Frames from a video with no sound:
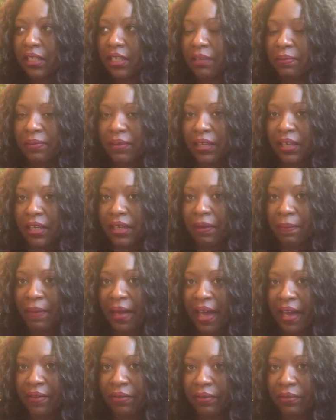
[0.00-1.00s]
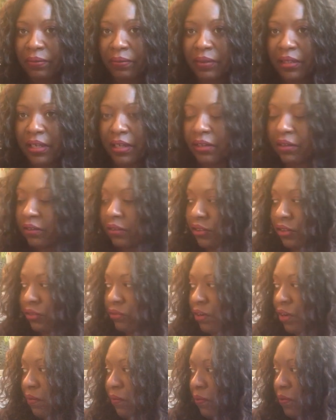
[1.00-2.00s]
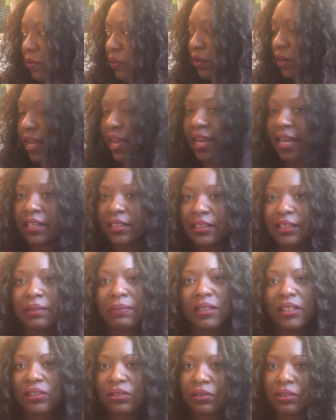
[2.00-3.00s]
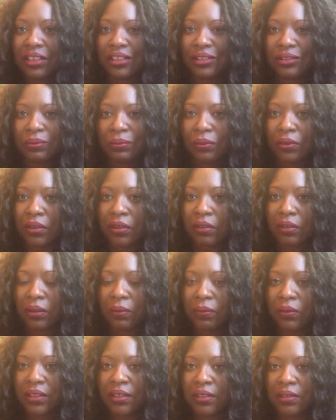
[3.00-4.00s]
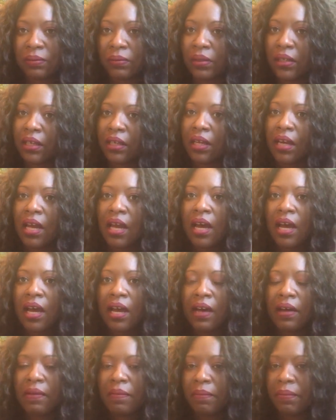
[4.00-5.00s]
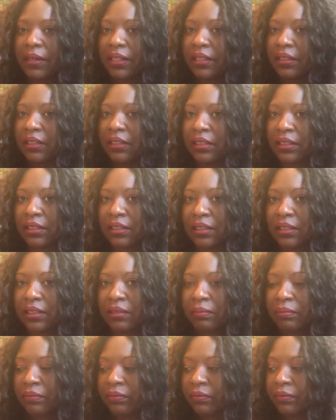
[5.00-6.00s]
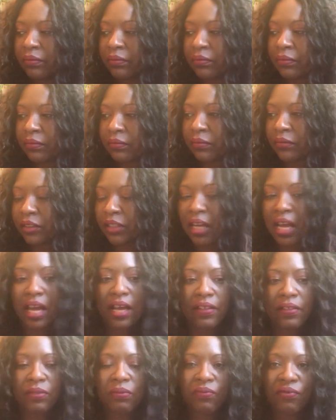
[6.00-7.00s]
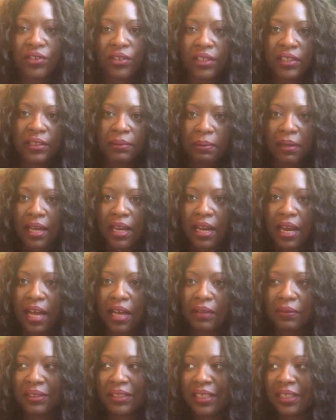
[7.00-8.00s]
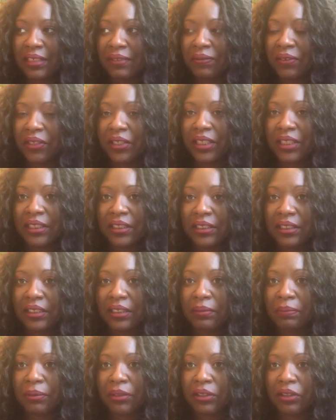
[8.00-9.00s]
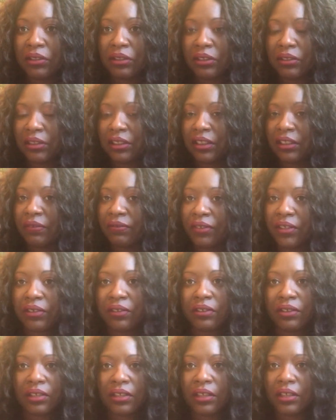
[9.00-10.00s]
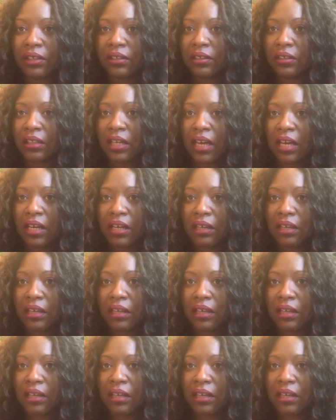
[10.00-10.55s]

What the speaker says: Keeping it in the bathroom, setting it on a tray of water, and just make sure that you water it once a week. But just for this plant, I would say it's very easy. But you know, stick your finger in there.